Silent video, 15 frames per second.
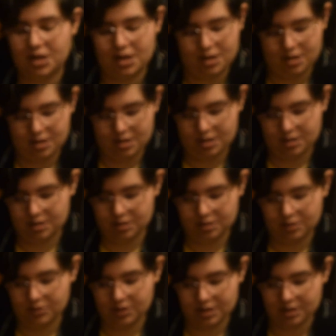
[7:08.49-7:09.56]
and
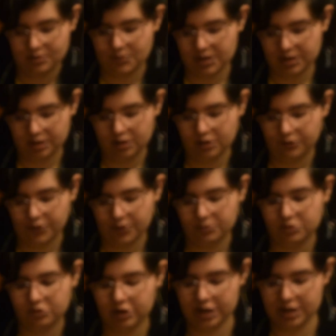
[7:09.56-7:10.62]
so this is when the
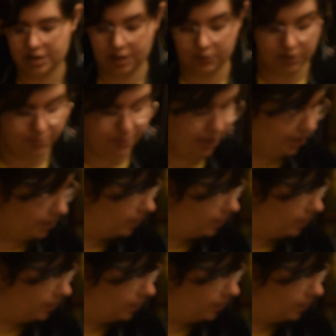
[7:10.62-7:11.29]
uniforms really stick with me.